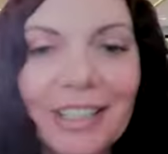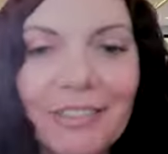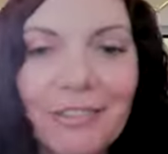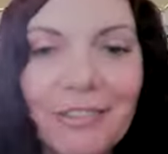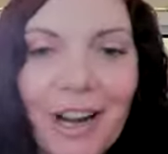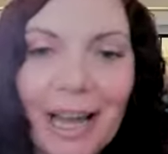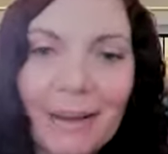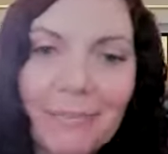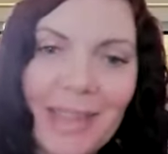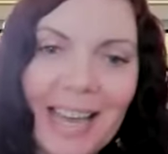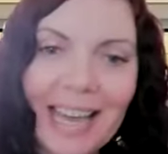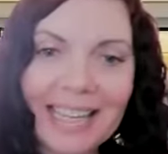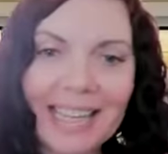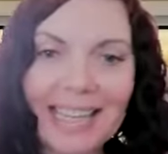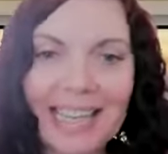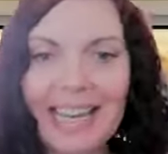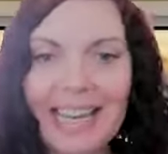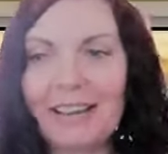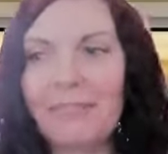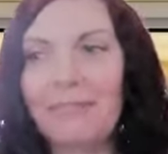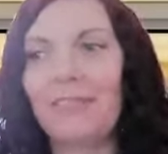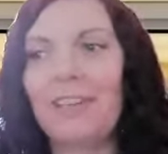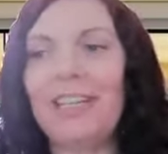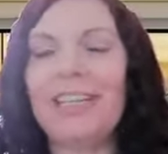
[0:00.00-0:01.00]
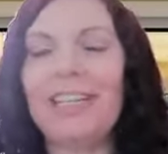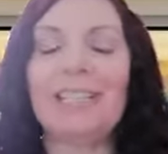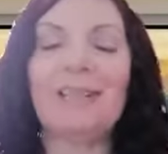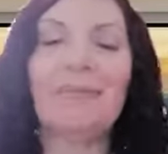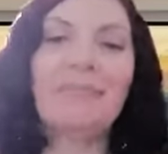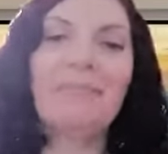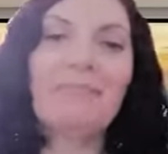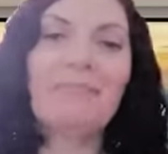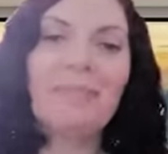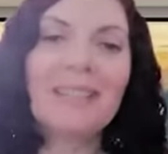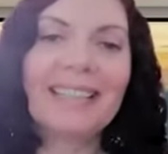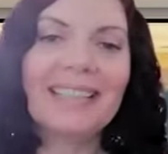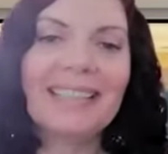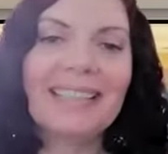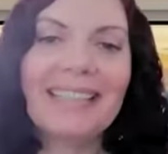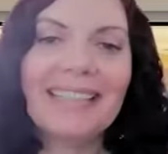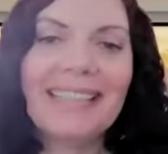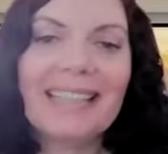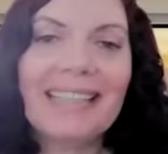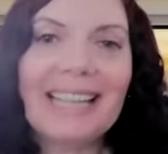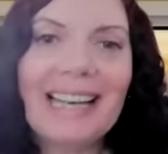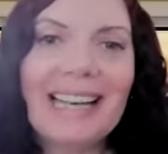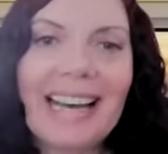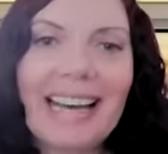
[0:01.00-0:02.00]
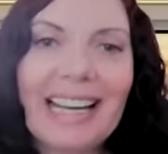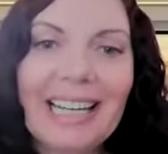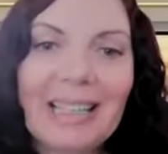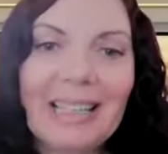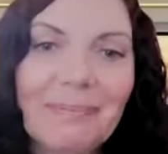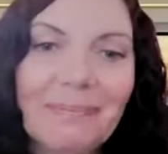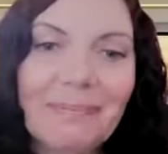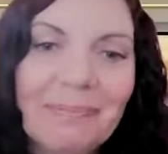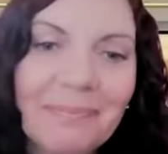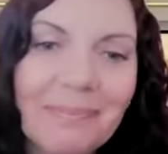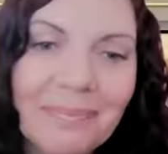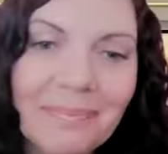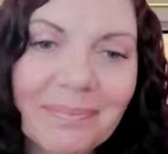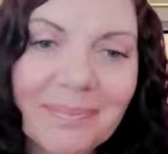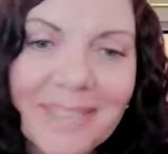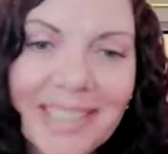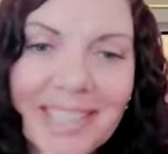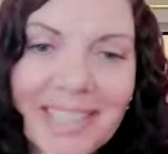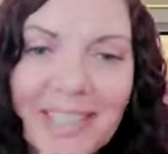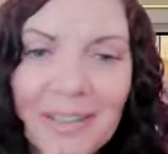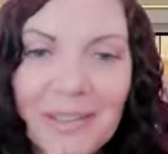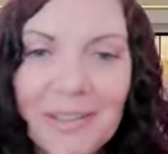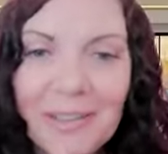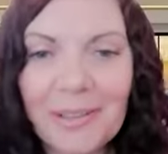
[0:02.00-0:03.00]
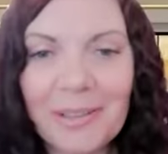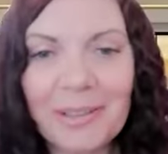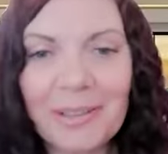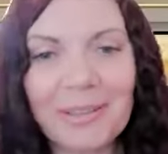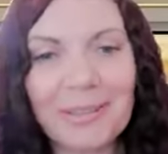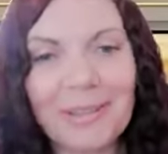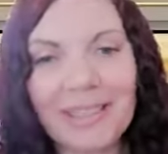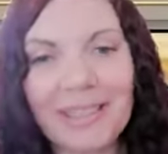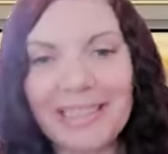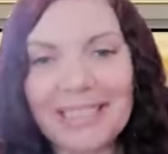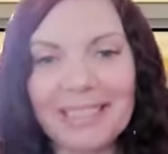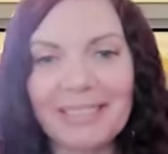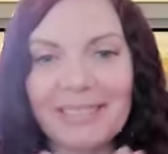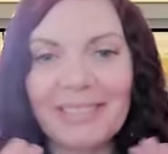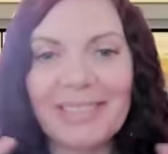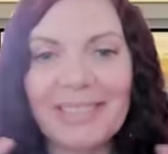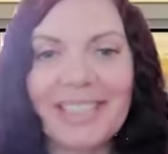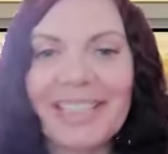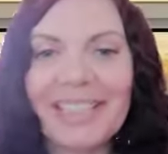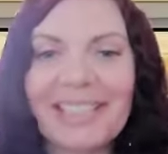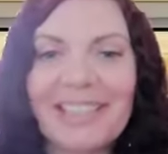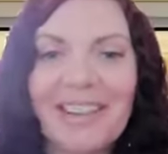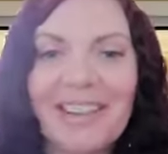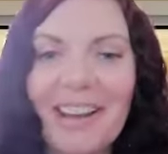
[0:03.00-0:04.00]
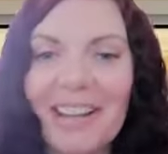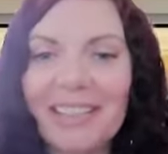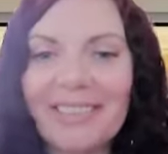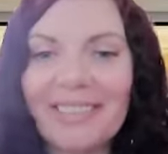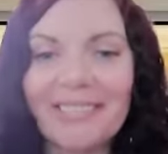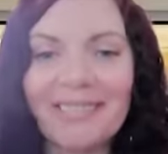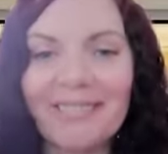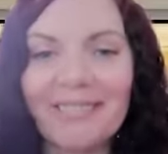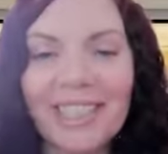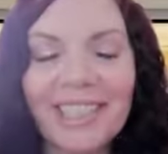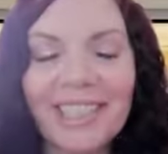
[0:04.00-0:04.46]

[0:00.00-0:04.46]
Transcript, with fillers: to grab that caffeine. Um, so, uh, it's not